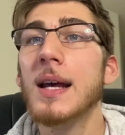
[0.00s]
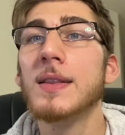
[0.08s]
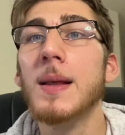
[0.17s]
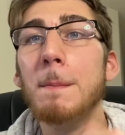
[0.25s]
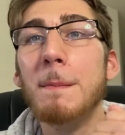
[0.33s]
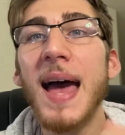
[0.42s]
the
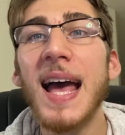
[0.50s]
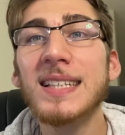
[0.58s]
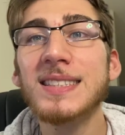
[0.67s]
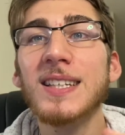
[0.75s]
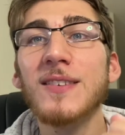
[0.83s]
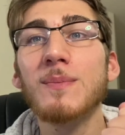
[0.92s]

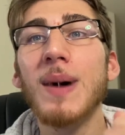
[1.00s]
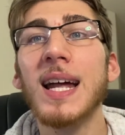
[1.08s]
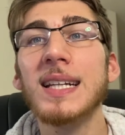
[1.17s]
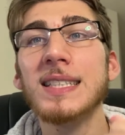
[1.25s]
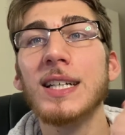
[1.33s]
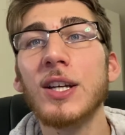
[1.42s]
massive
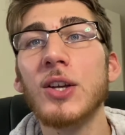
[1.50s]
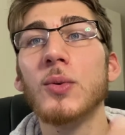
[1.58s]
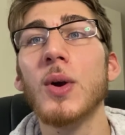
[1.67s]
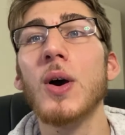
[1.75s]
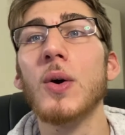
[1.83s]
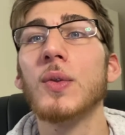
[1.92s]
monetary
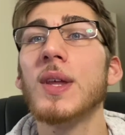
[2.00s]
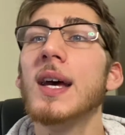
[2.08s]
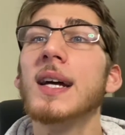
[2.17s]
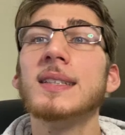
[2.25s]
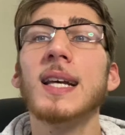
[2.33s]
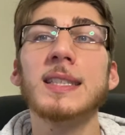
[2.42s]
growth
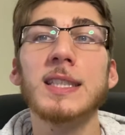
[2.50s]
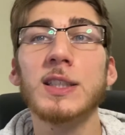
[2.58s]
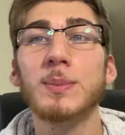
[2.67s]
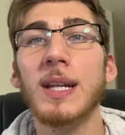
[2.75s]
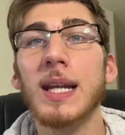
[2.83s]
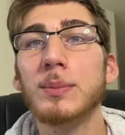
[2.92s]
Tesla's
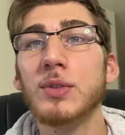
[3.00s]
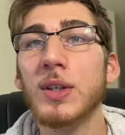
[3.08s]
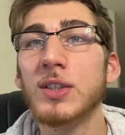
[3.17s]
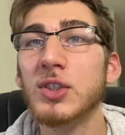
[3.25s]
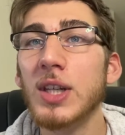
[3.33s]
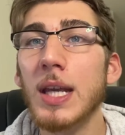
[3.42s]
been able to
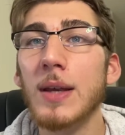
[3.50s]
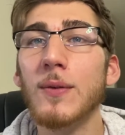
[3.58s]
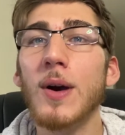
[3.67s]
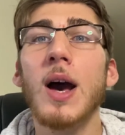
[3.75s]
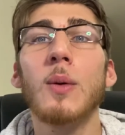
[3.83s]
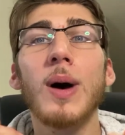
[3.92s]
achieve
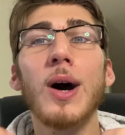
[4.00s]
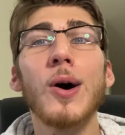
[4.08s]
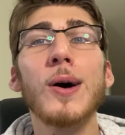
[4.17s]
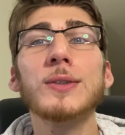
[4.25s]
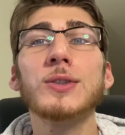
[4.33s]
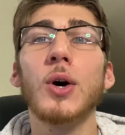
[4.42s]
while
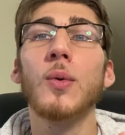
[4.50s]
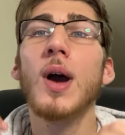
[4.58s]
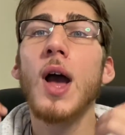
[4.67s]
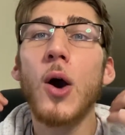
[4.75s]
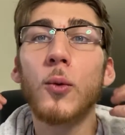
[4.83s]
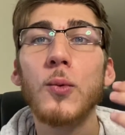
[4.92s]
also
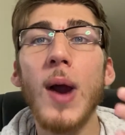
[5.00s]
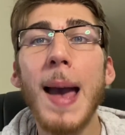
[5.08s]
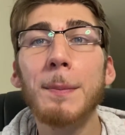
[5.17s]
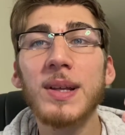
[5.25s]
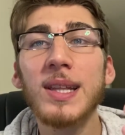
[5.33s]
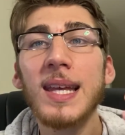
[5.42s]

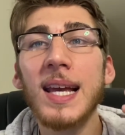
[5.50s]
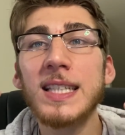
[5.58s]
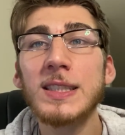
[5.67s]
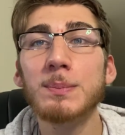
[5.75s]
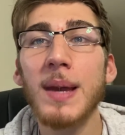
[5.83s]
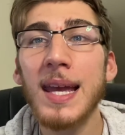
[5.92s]
rapidly
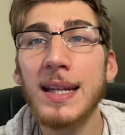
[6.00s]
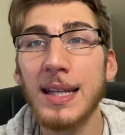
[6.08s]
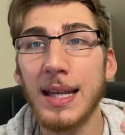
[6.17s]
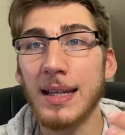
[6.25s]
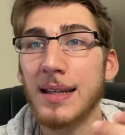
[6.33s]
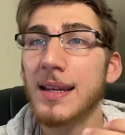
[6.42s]
expanding,